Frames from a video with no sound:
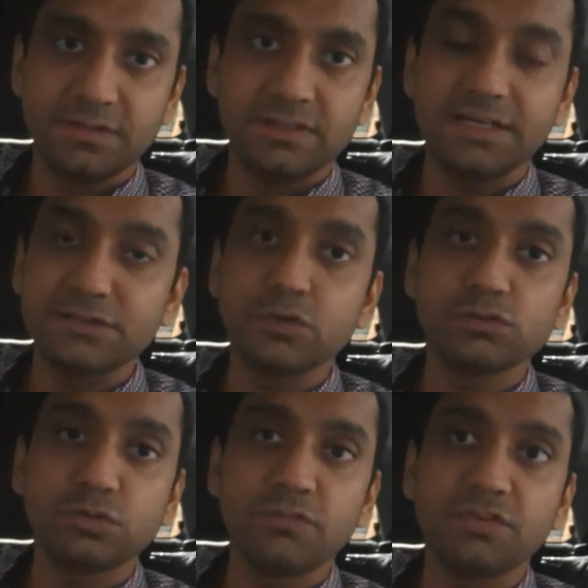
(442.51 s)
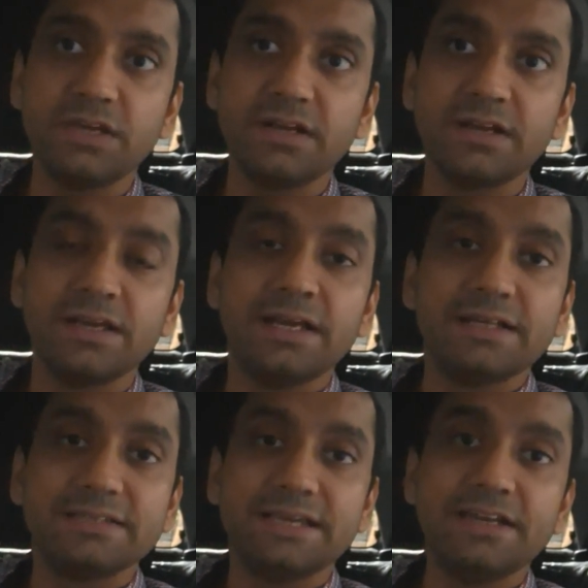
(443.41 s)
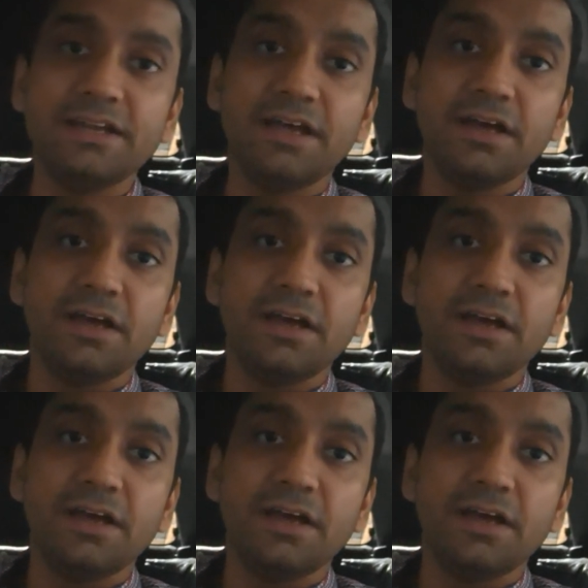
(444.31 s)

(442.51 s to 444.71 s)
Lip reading: that is also a fear. Then